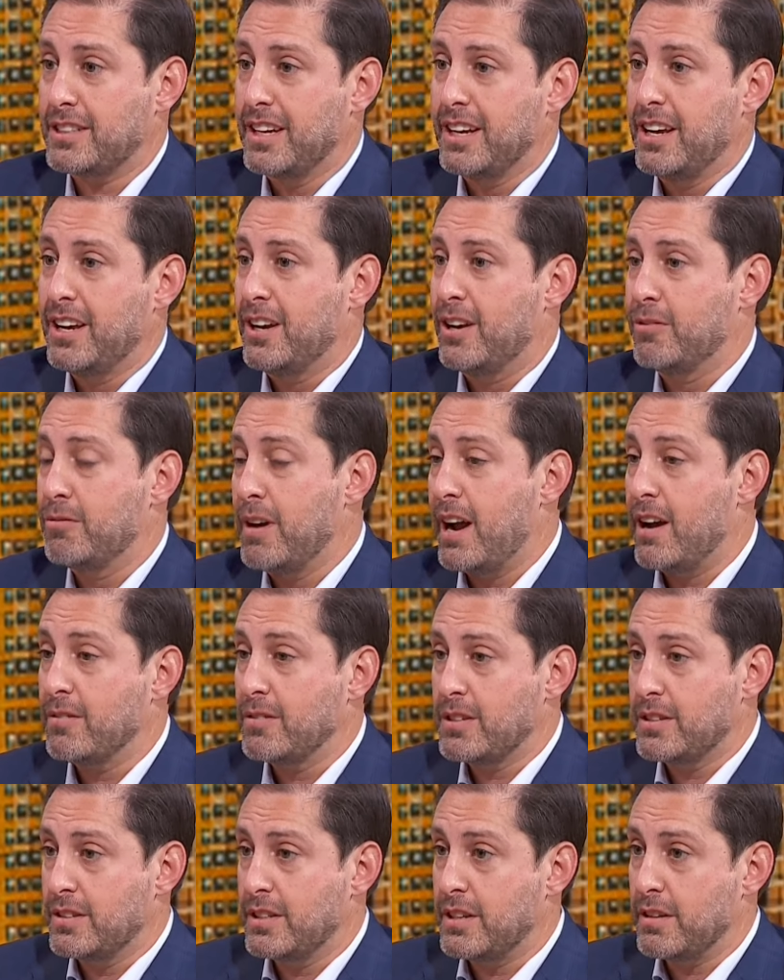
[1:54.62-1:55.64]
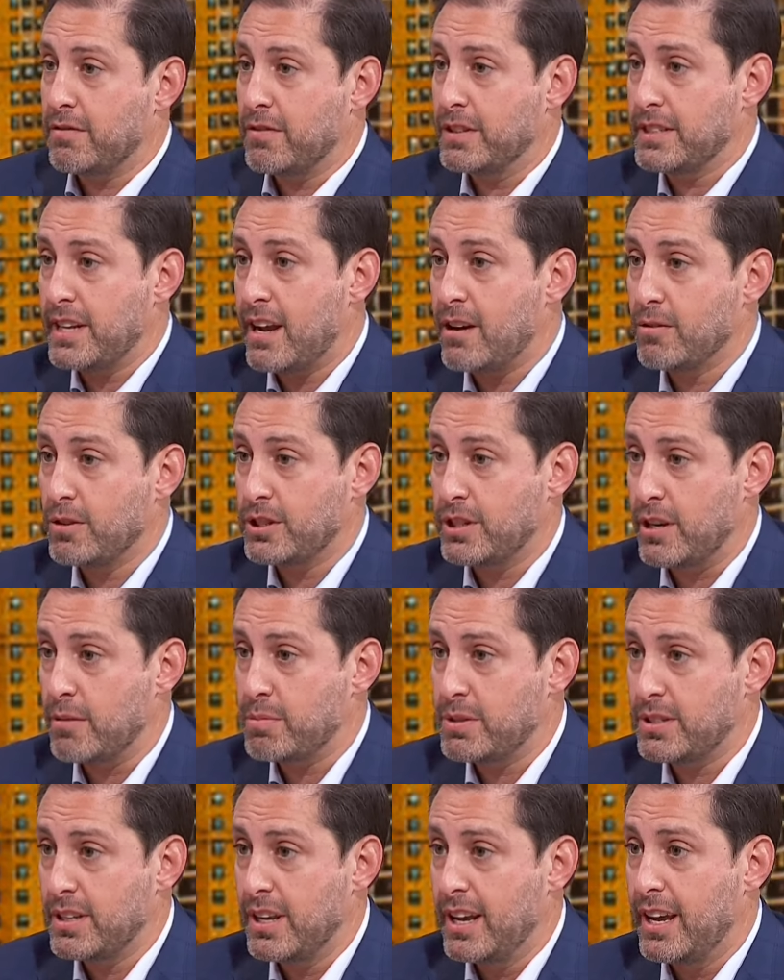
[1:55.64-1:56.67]
around the different
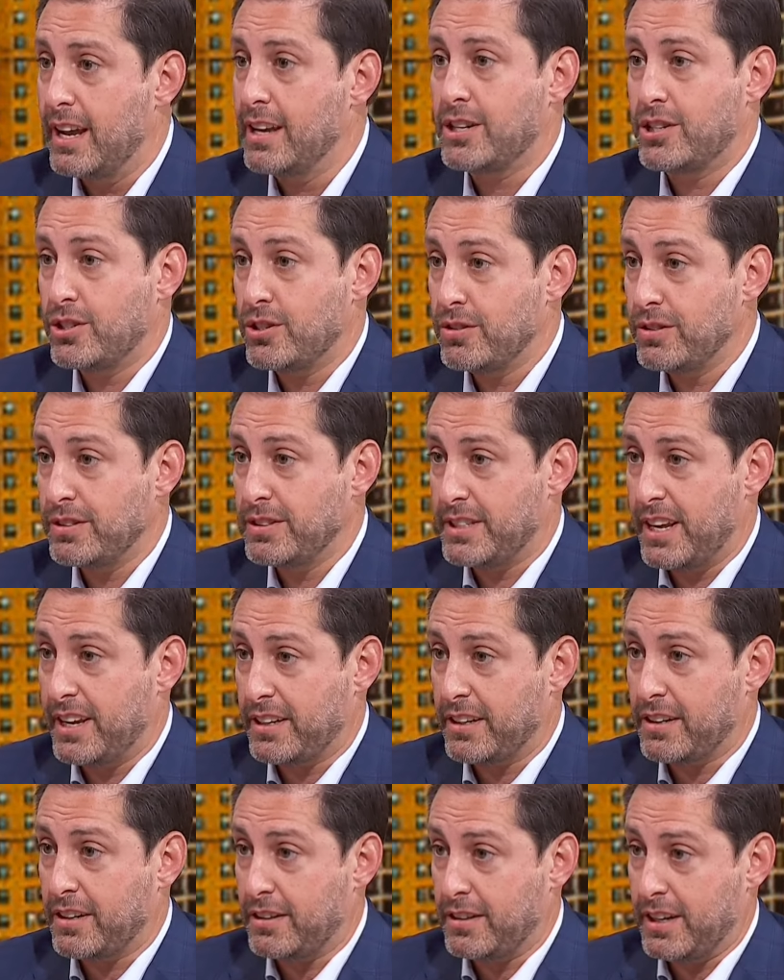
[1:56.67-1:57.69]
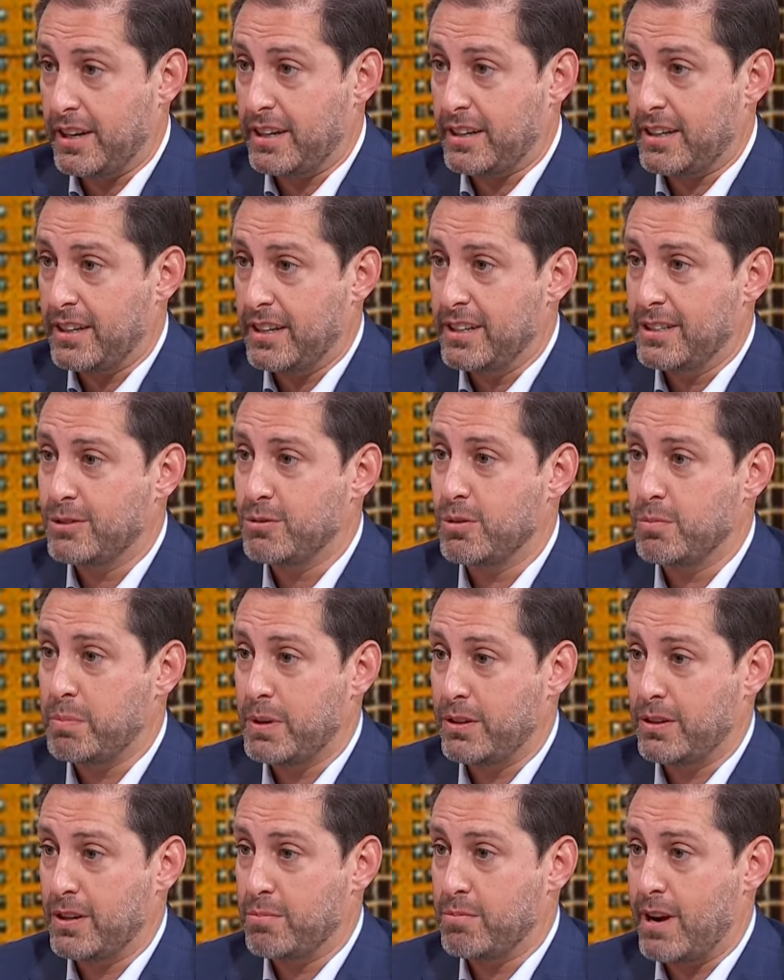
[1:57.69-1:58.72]
townships. It shouldn't take a clinic to appeal
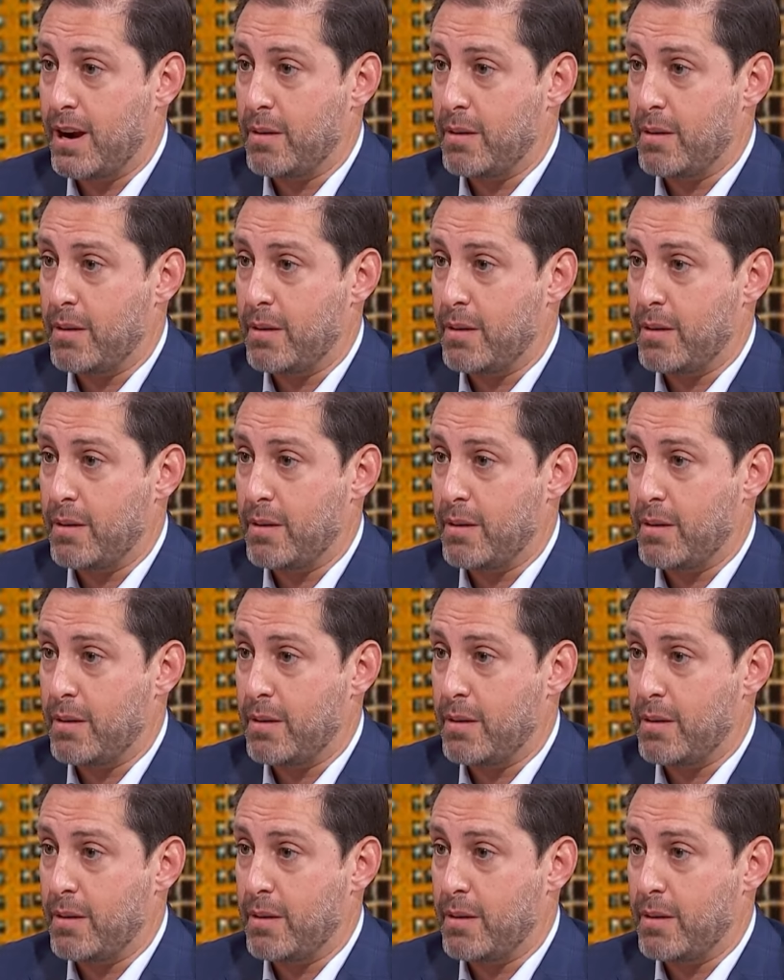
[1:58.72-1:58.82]
your property